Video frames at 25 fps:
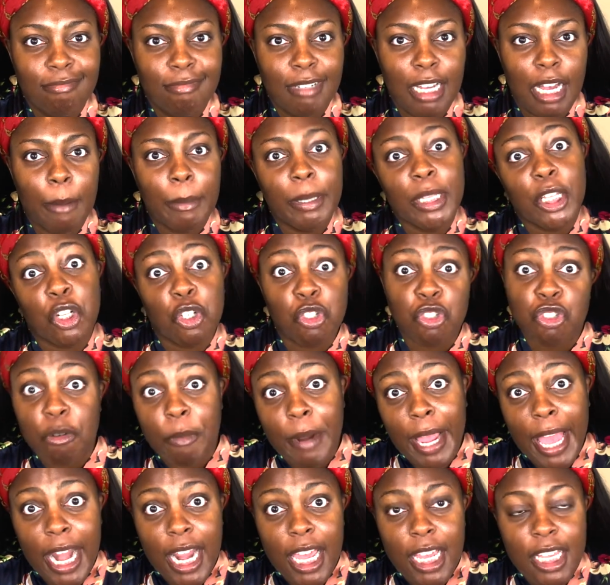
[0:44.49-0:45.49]
I'm a little
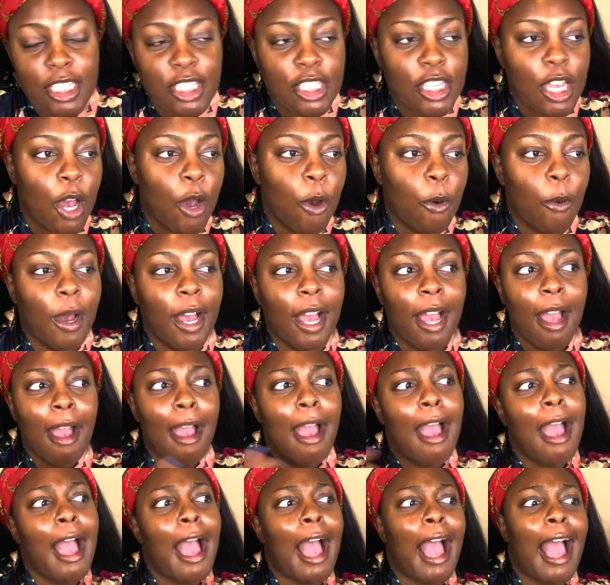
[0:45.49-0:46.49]
dramatic, so why
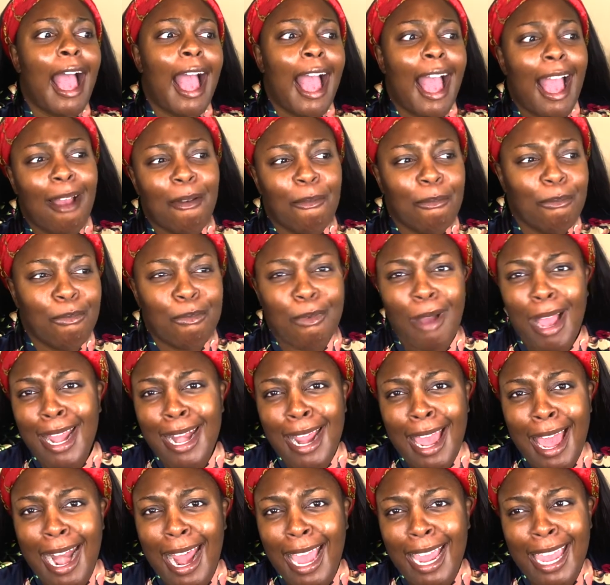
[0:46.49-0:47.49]

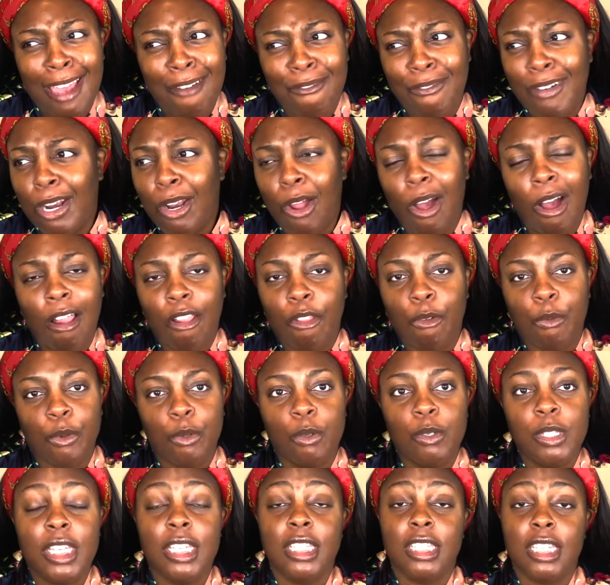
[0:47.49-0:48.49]
not? I can't follow all the
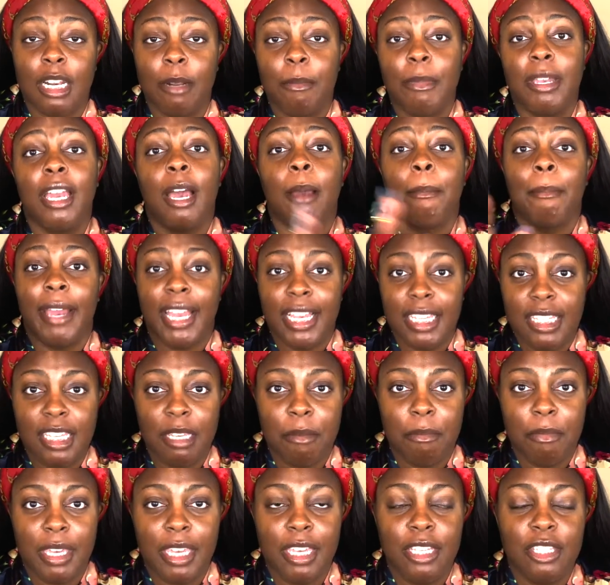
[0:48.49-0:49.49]
rules. It's gonna be a basic
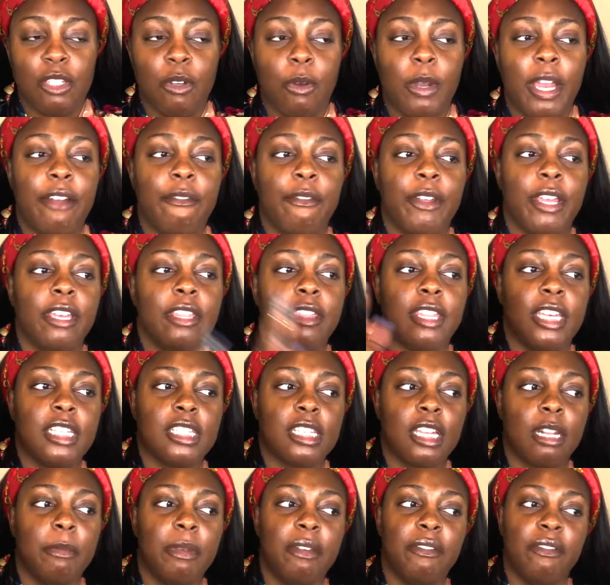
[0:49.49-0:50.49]
beat, so everything's
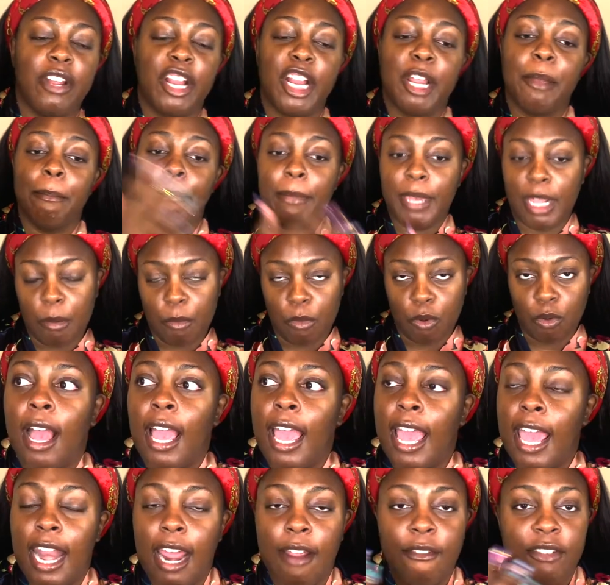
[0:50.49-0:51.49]
gonna be very minimal,
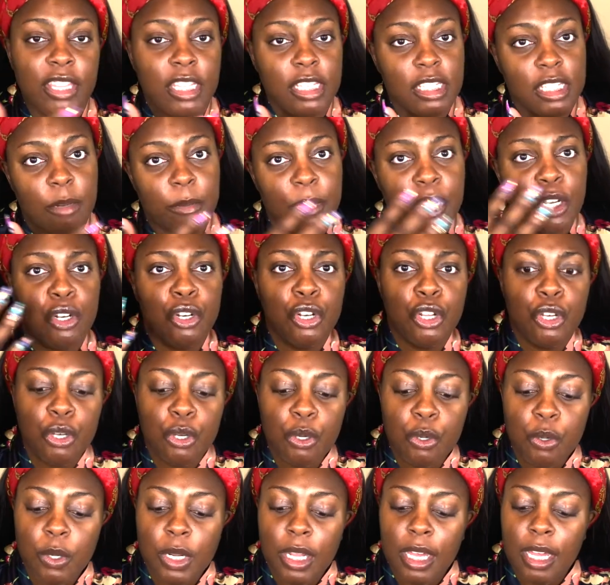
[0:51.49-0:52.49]
and everything's gonna be
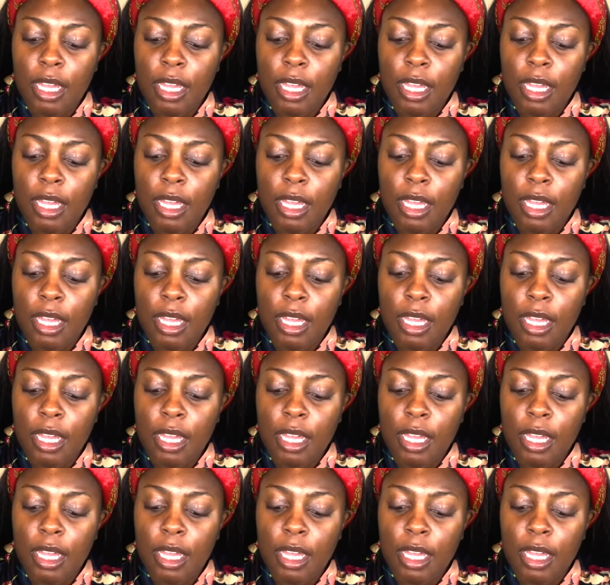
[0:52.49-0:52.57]
nude,